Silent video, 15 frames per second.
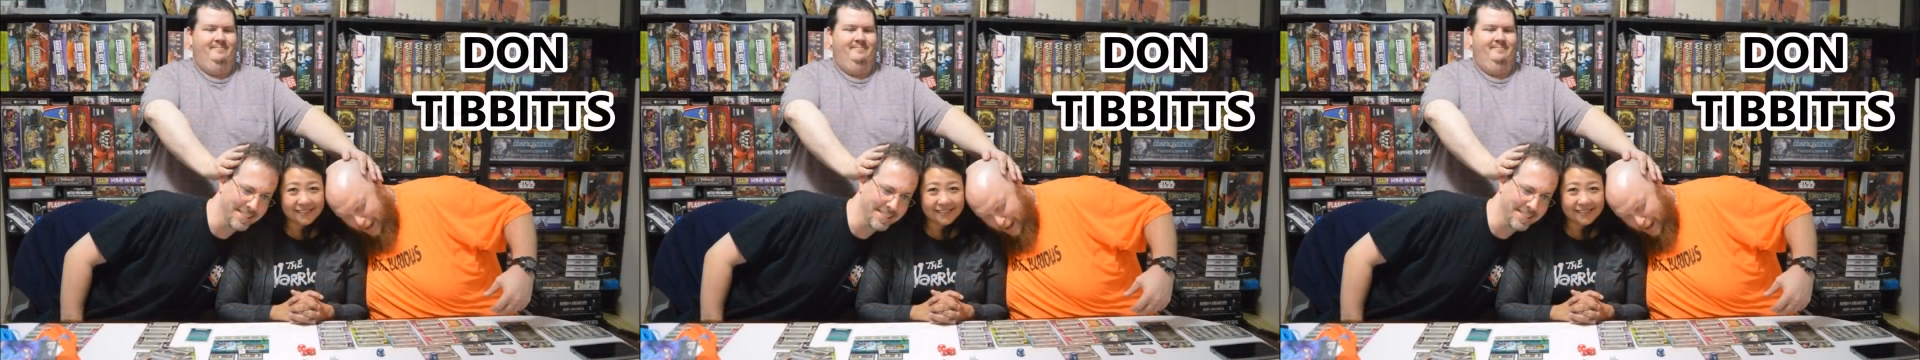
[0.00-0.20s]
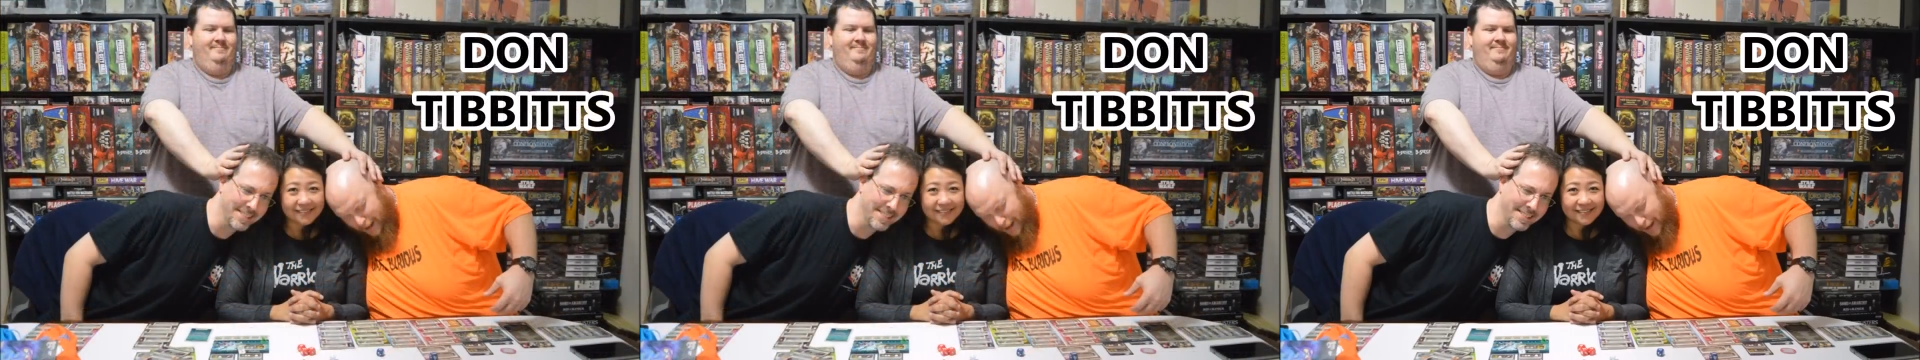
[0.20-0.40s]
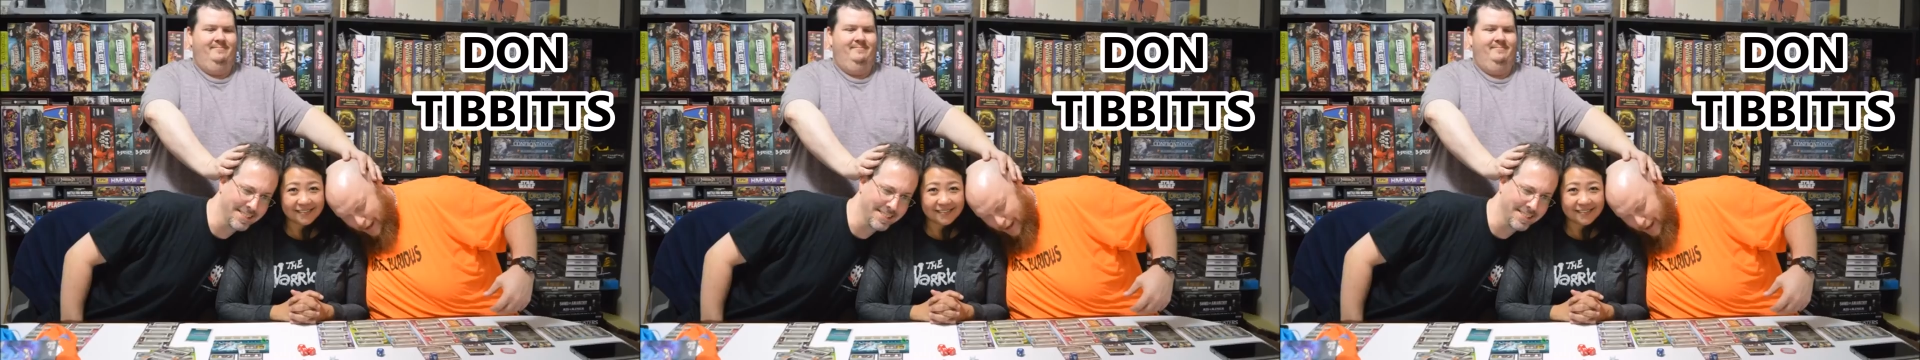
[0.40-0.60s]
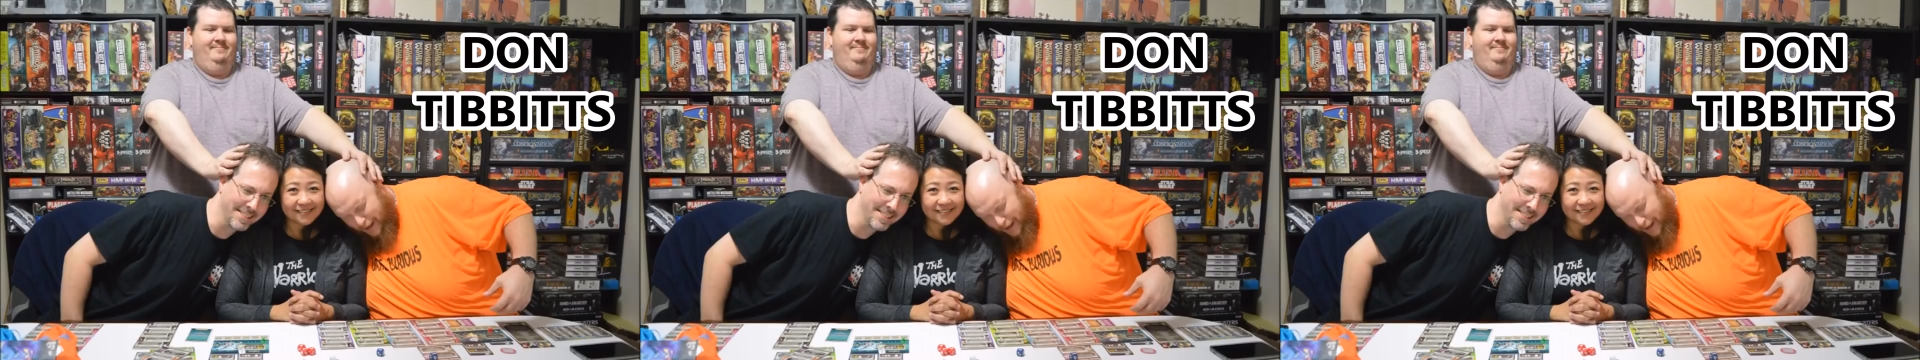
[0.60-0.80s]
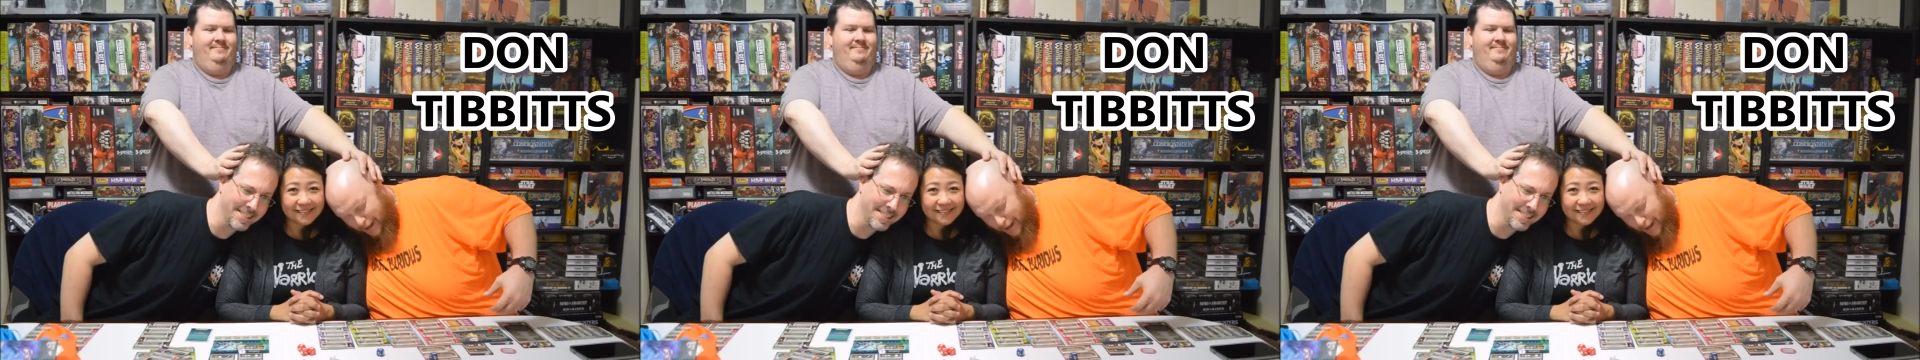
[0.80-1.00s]

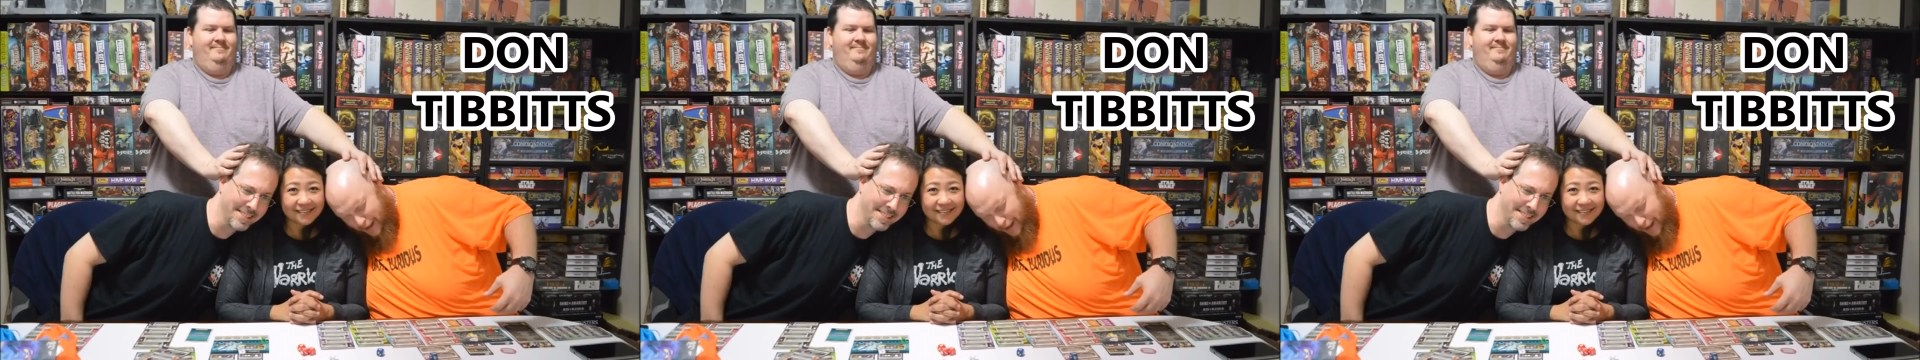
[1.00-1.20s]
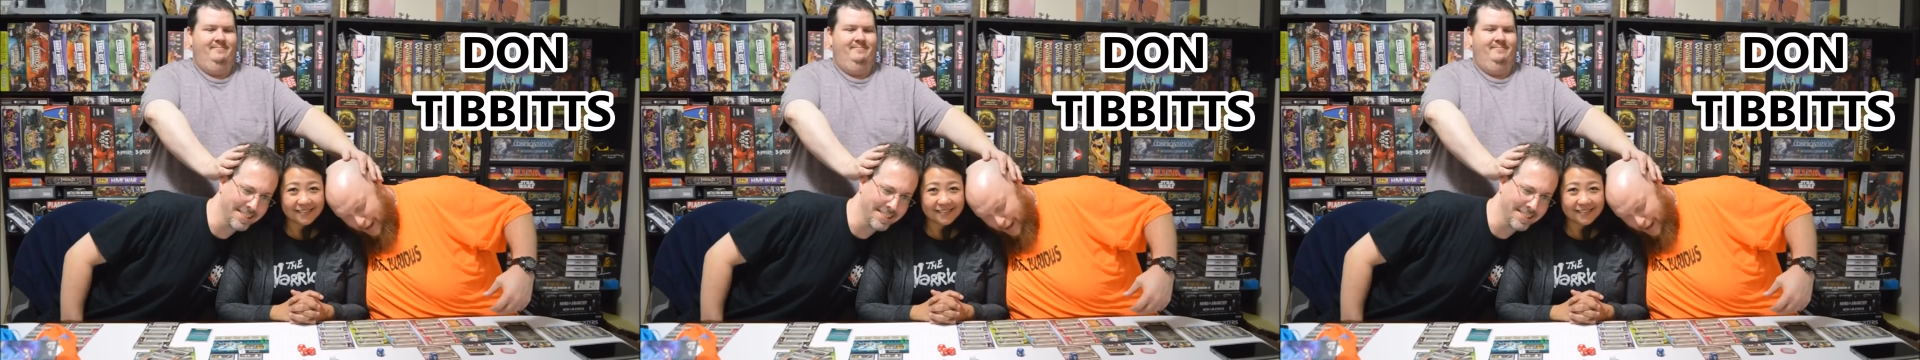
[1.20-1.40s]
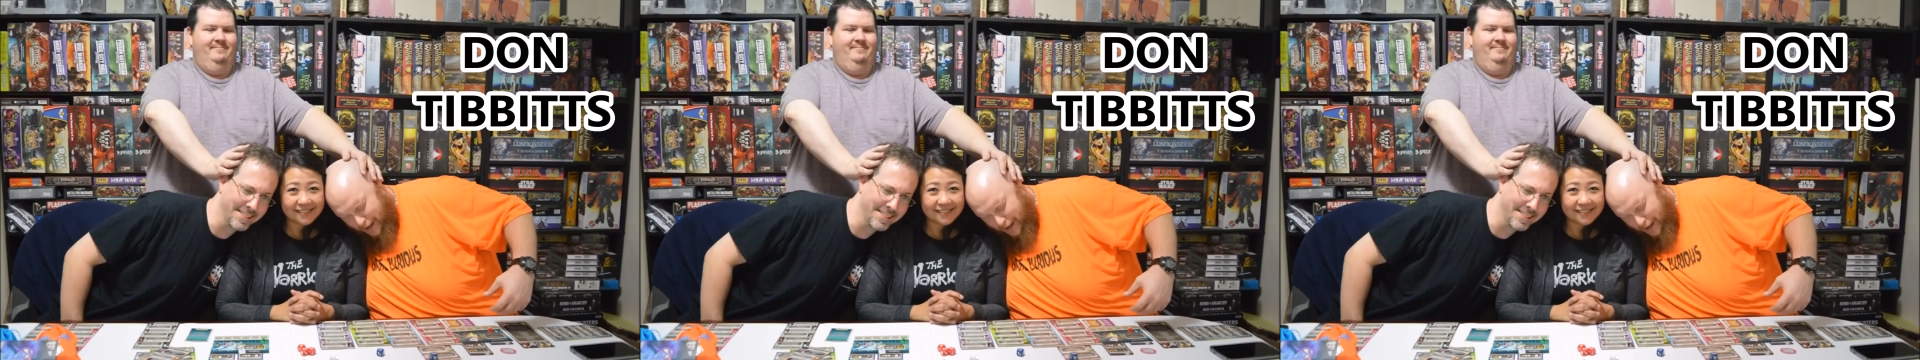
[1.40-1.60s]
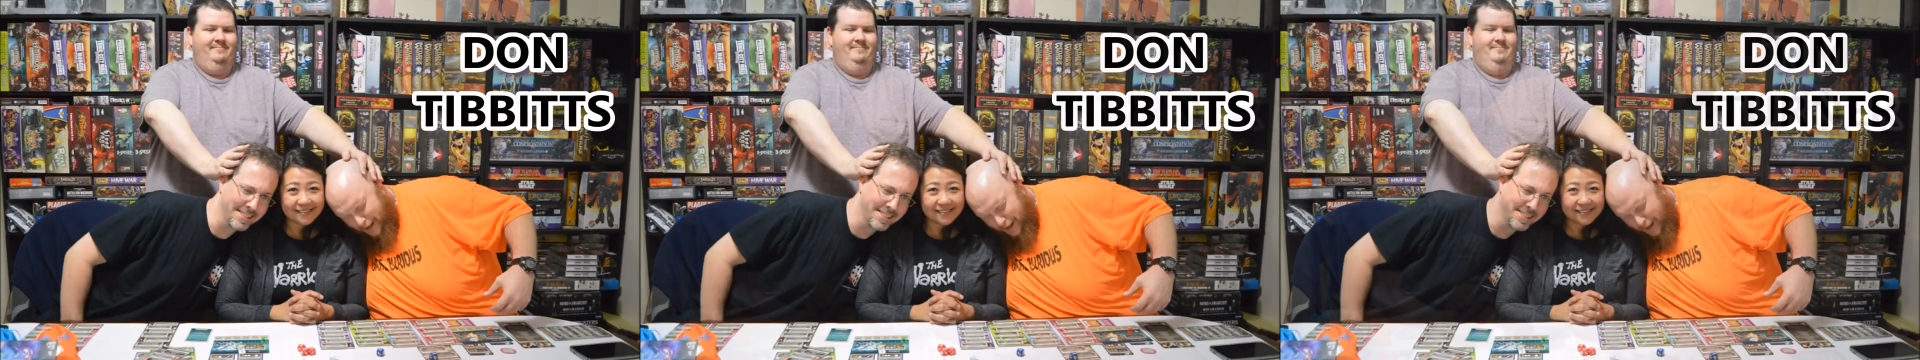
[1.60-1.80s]
No one is speaking in this clip.